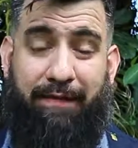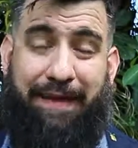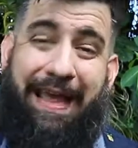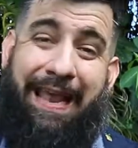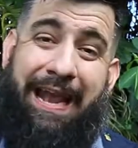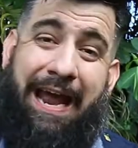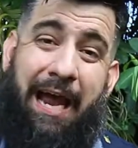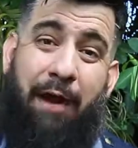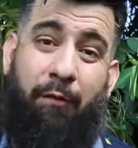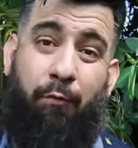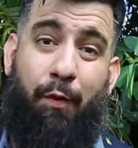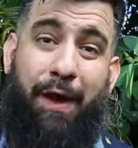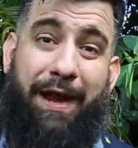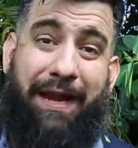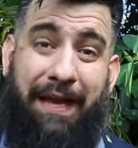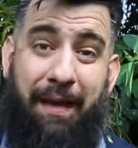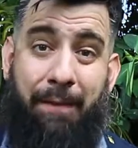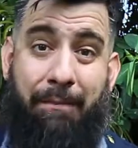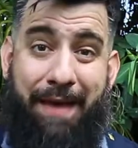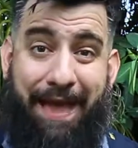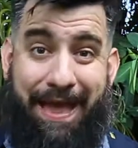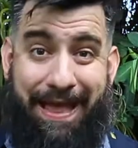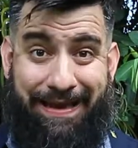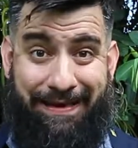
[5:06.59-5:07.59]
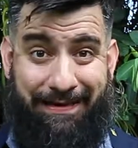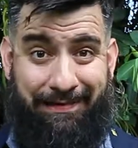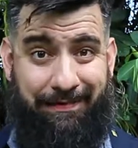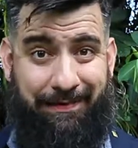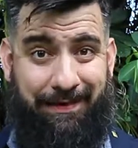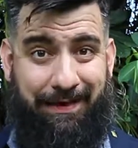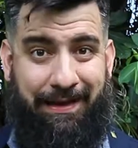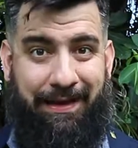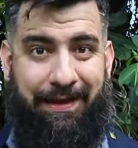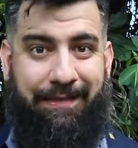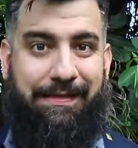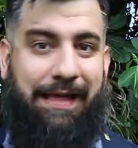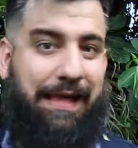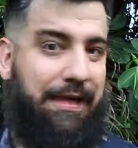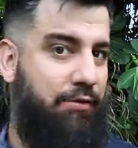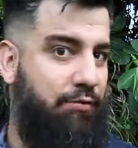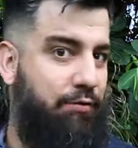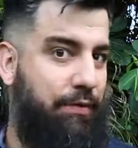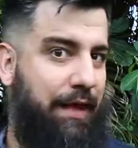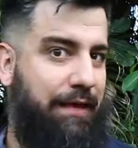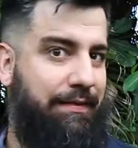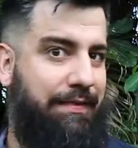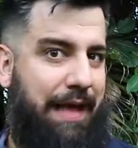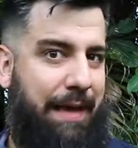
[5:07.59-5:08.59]
And I recommend that
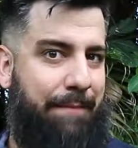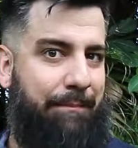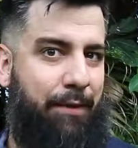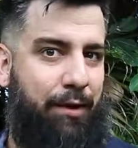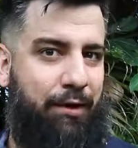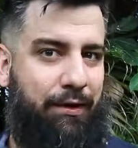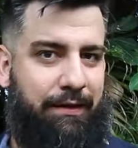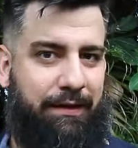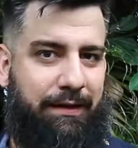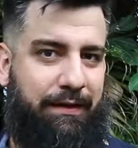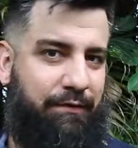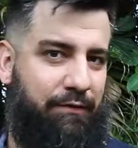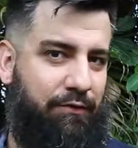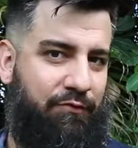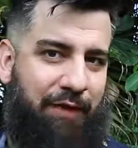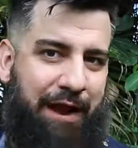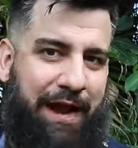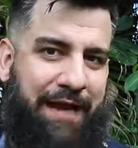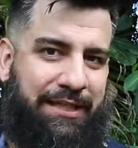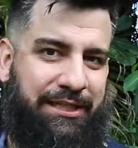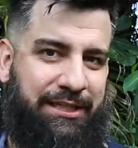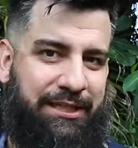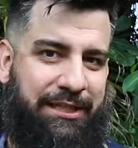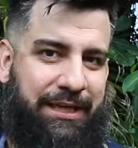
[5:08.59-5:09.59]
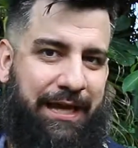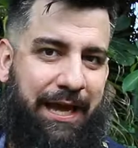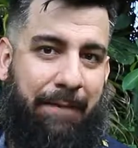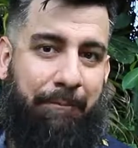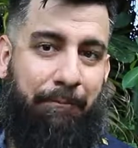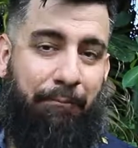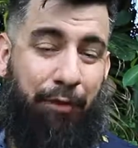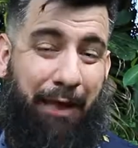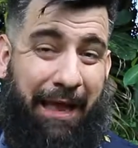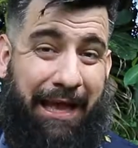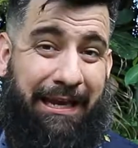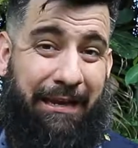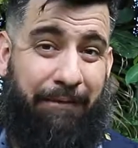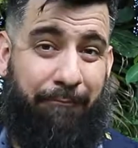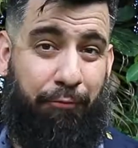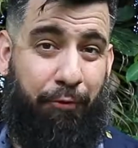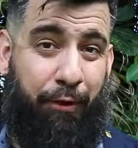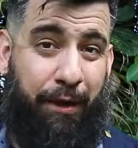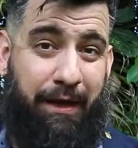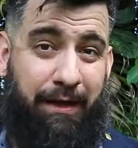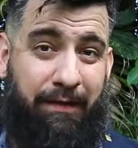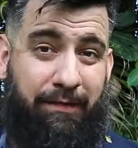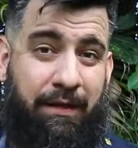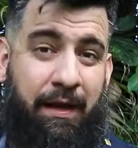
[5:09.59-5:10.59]
you get that marketing strategy and plan in
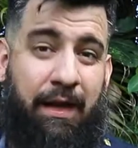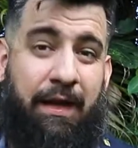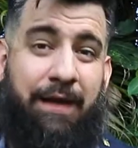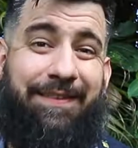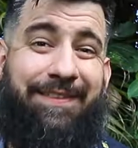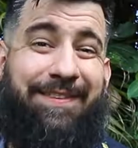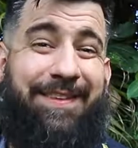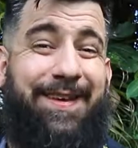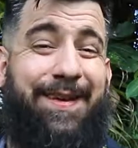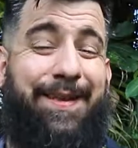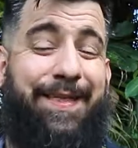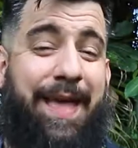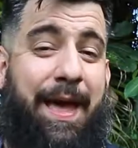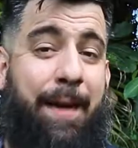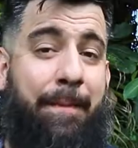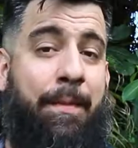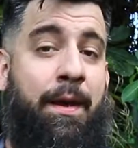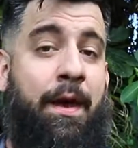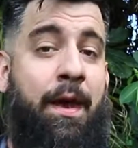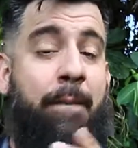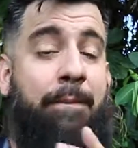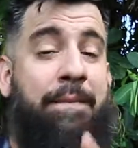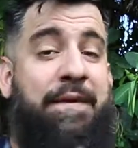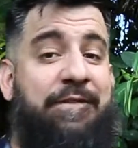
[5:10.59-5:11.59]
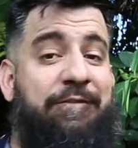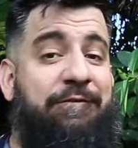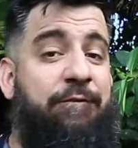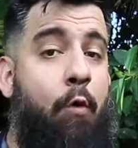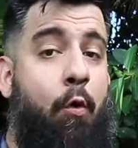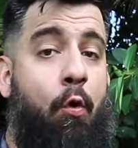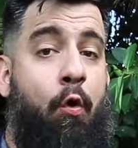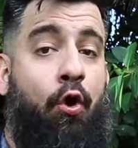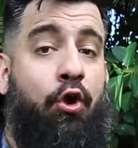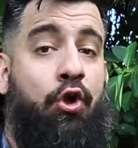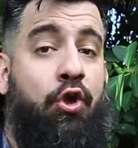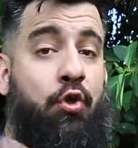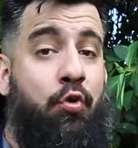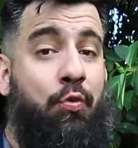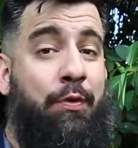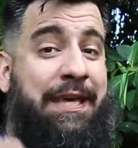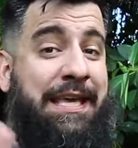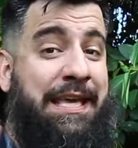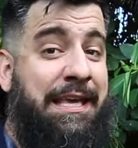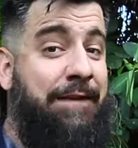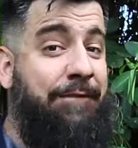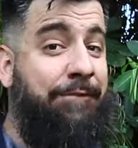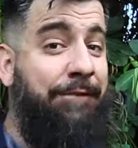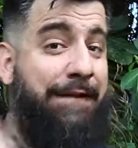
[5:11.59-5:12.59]
place to them before you
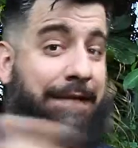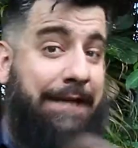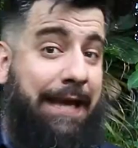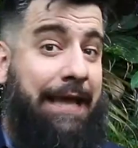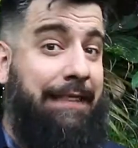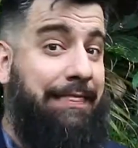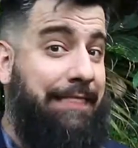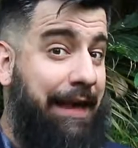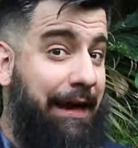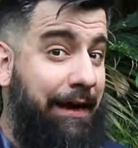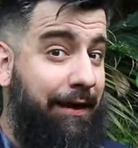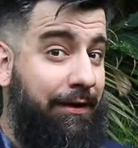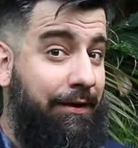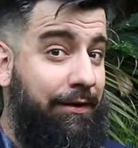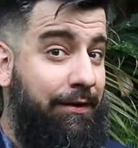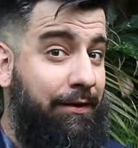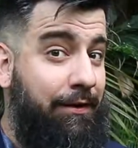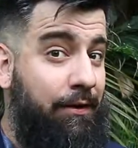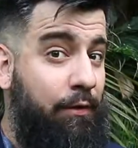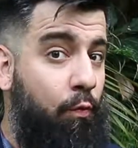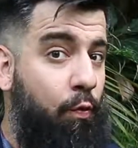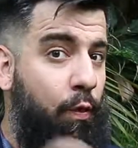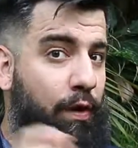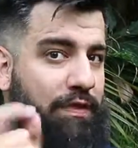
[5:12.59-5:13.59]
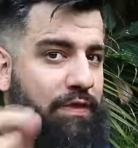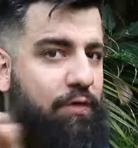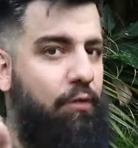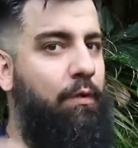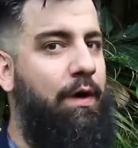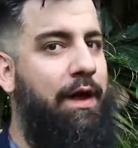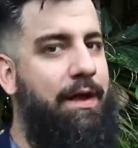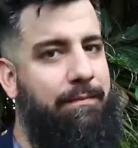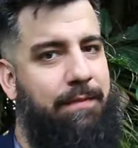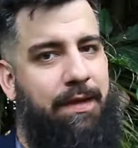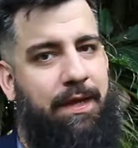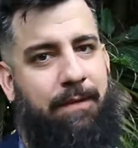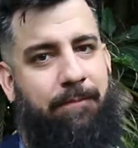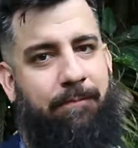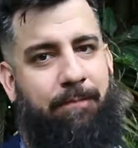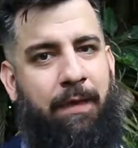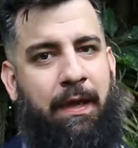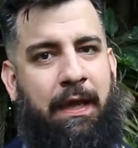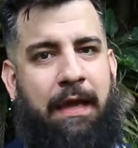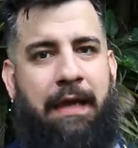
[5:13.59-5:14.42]
even get there. What do I mean?